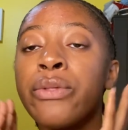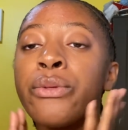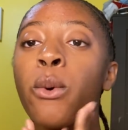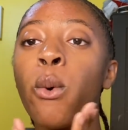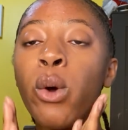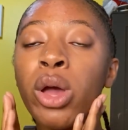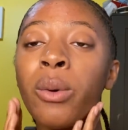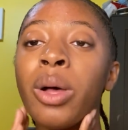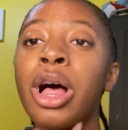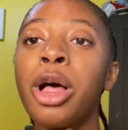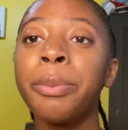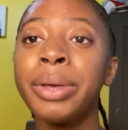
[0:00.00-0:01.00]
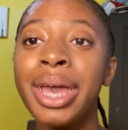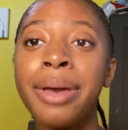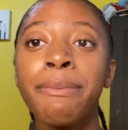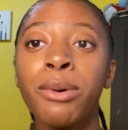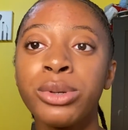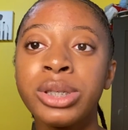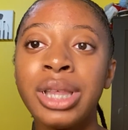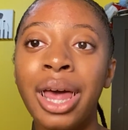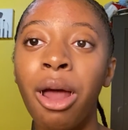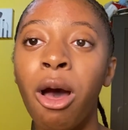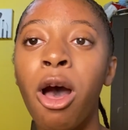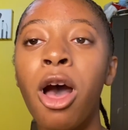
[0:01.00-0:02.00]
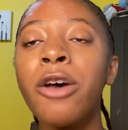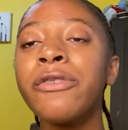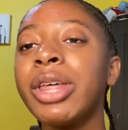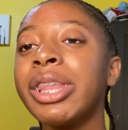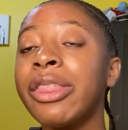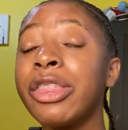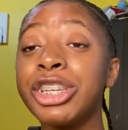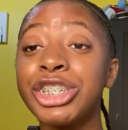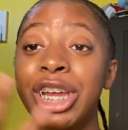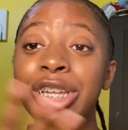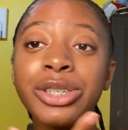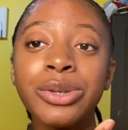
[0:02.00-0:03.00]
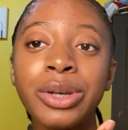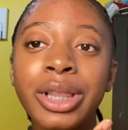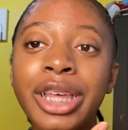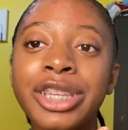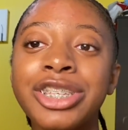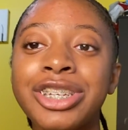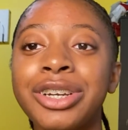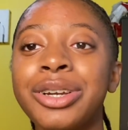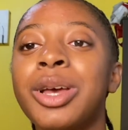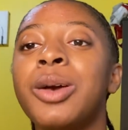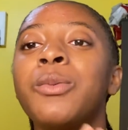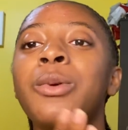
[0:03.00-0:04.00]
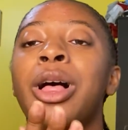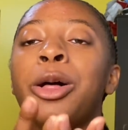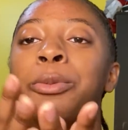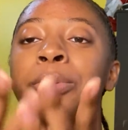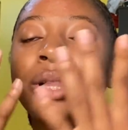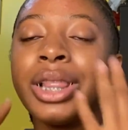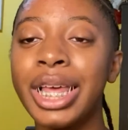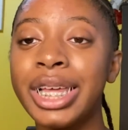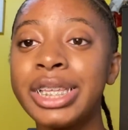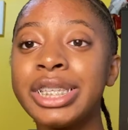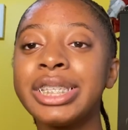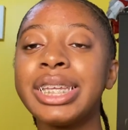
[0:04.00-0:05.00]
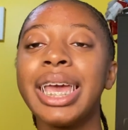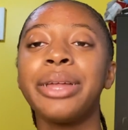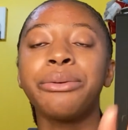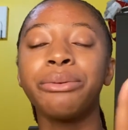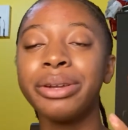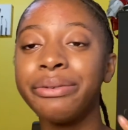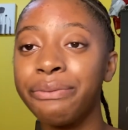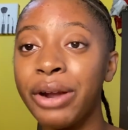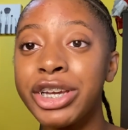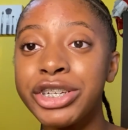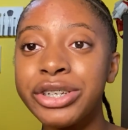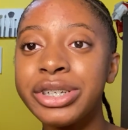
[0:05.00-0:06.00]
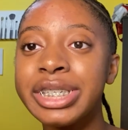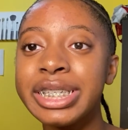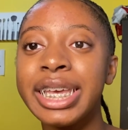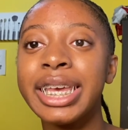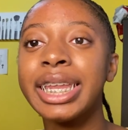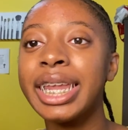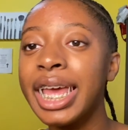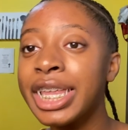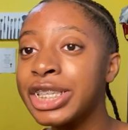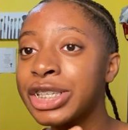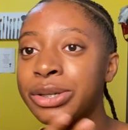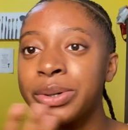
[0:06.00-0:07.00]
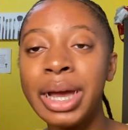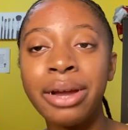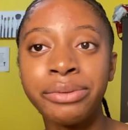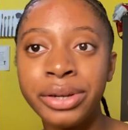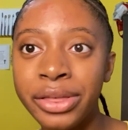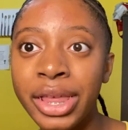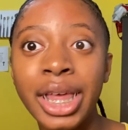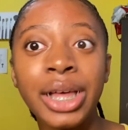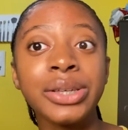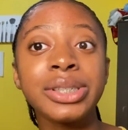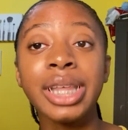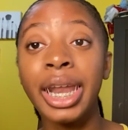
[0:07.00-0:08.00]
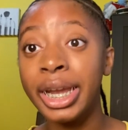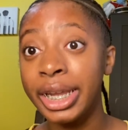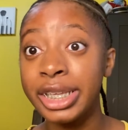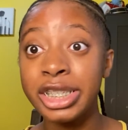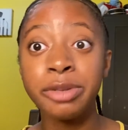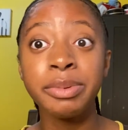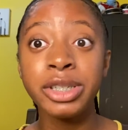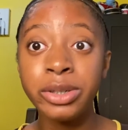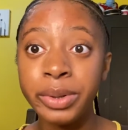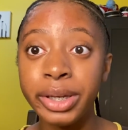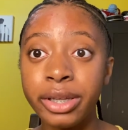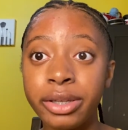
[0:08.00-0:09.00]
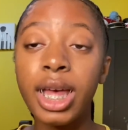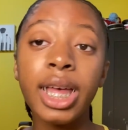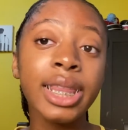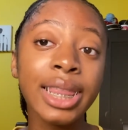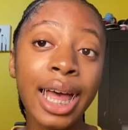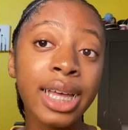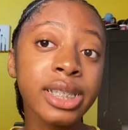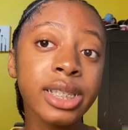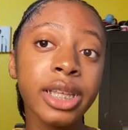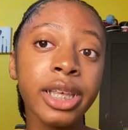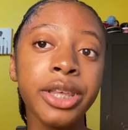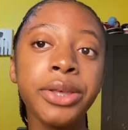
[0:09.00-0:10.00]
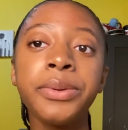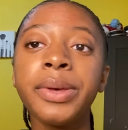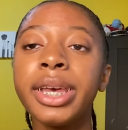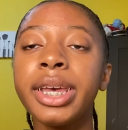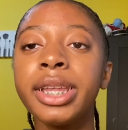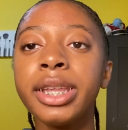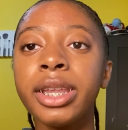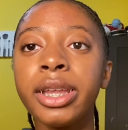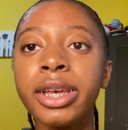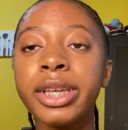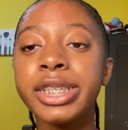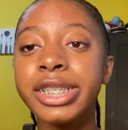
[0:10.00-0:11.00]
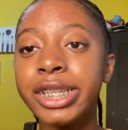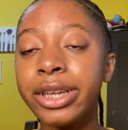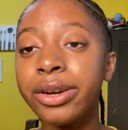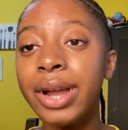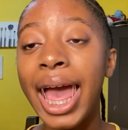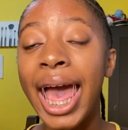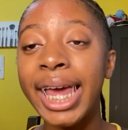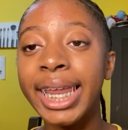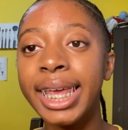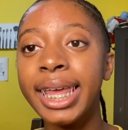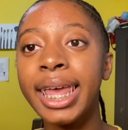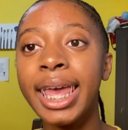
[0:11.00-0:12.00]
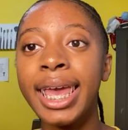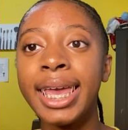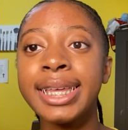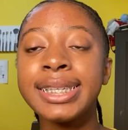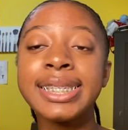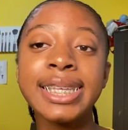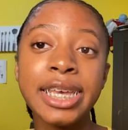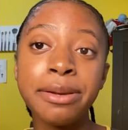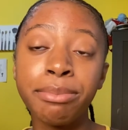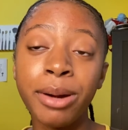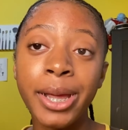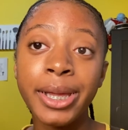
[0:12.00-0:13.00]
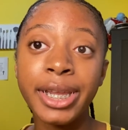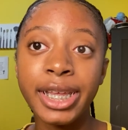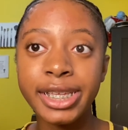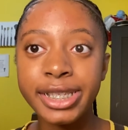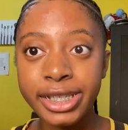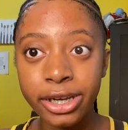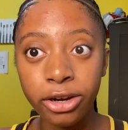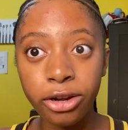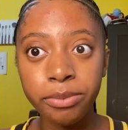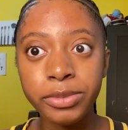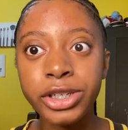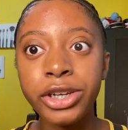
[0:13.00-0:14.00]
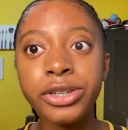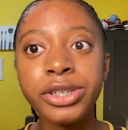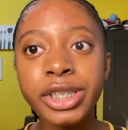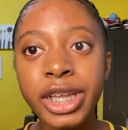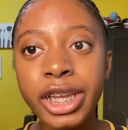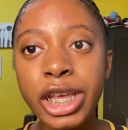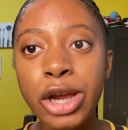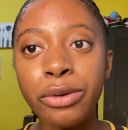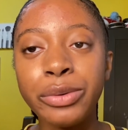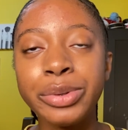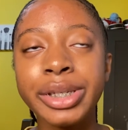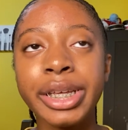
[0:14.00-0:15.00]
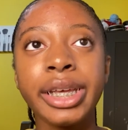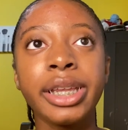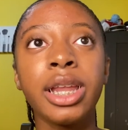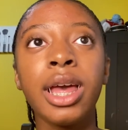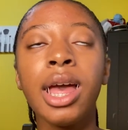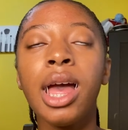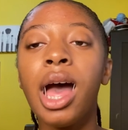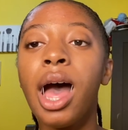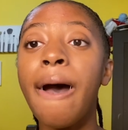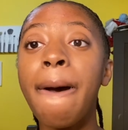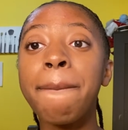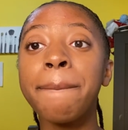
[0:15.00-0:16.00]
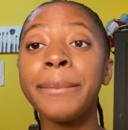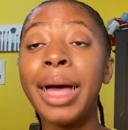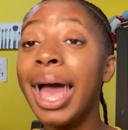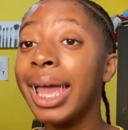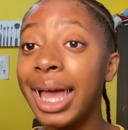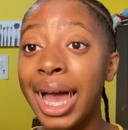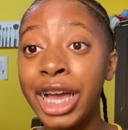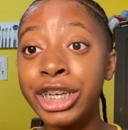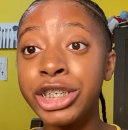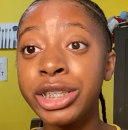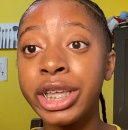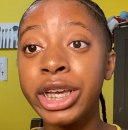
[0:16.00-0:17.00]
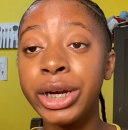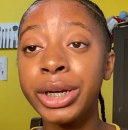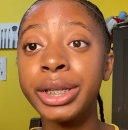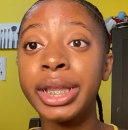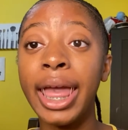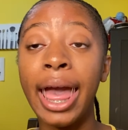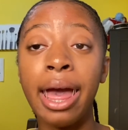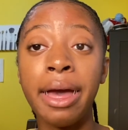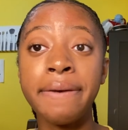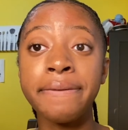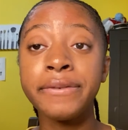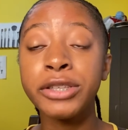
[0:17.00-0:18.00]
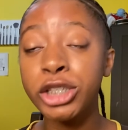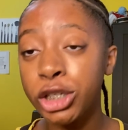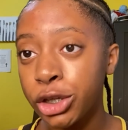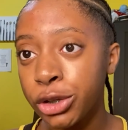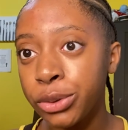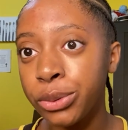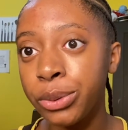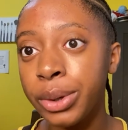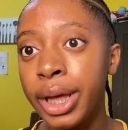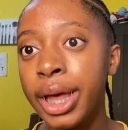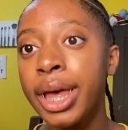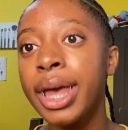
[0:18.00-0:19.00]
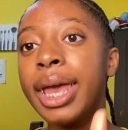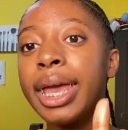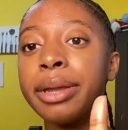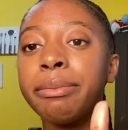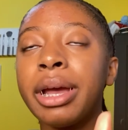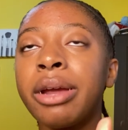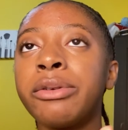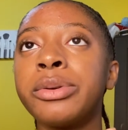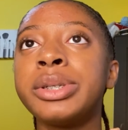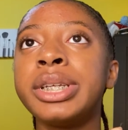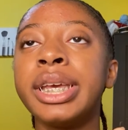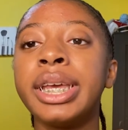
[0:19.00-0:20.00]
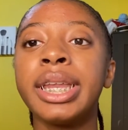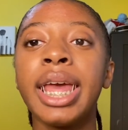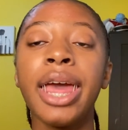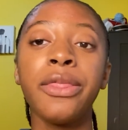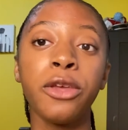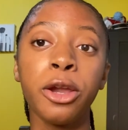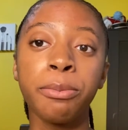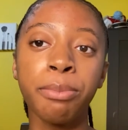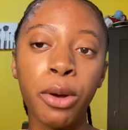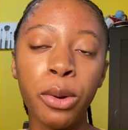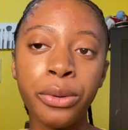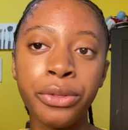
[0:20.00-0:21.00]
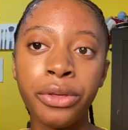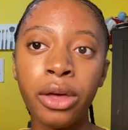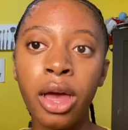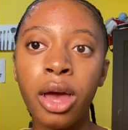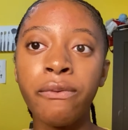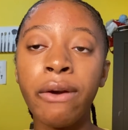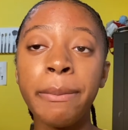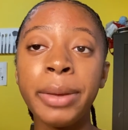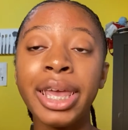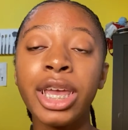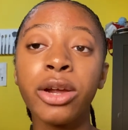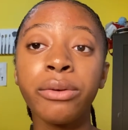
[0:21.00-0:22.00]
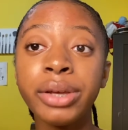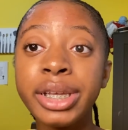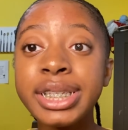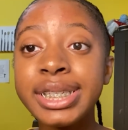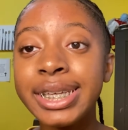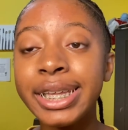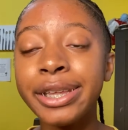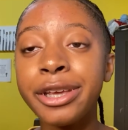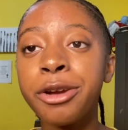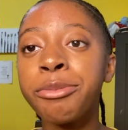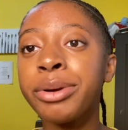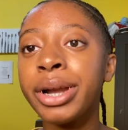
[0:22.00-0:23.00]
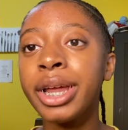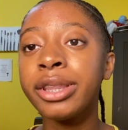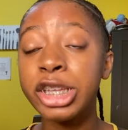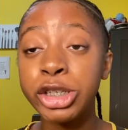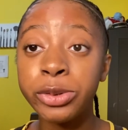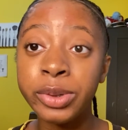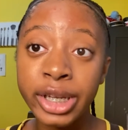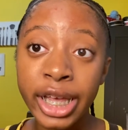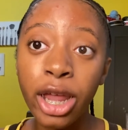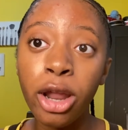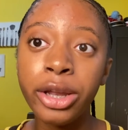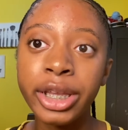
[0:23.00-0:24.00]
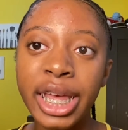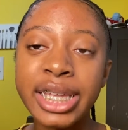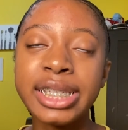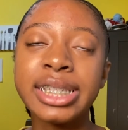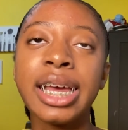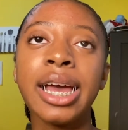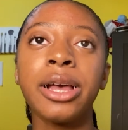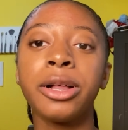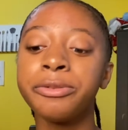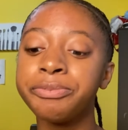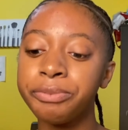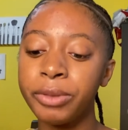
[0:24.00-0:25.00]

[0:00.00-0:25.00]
The oil will help get most of that off, and the gentle cleanser will help cleanse and refresh your skin and do everything else that it needs to be doing. Lastly, you can consider adding a skin brightening serum to your skincare routine. Um, I actually currently have two in my routine and they're both from a Korean skincare brand that you can get on YesStyle.